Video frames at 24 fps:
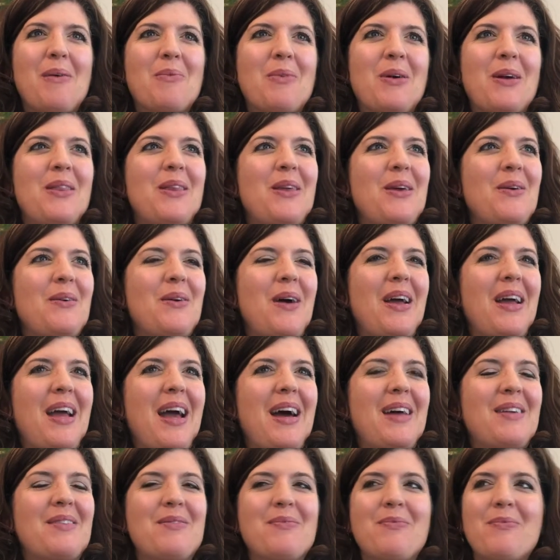with you, I
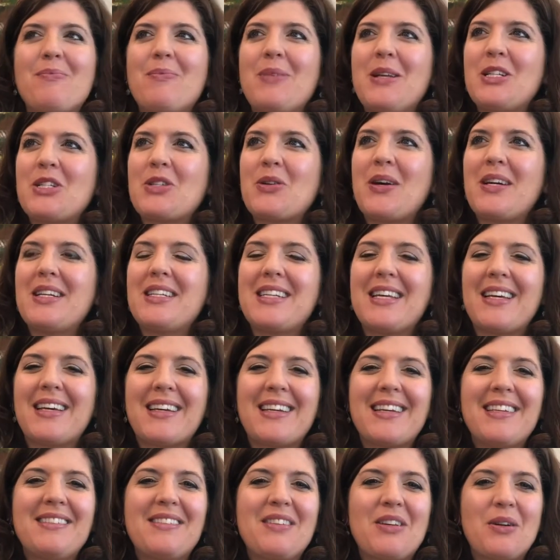had been trying to
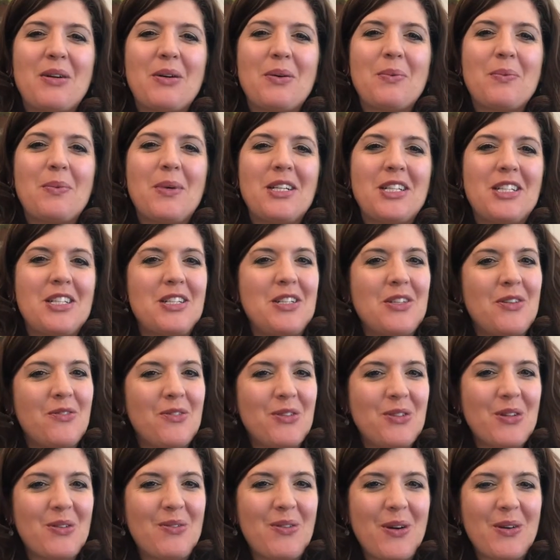consider what to do
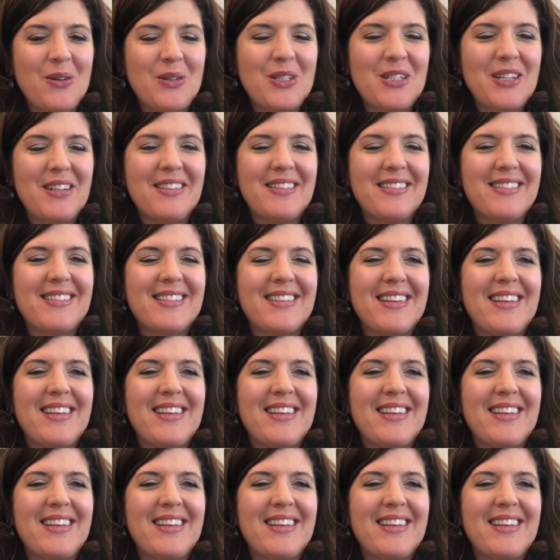for devotions,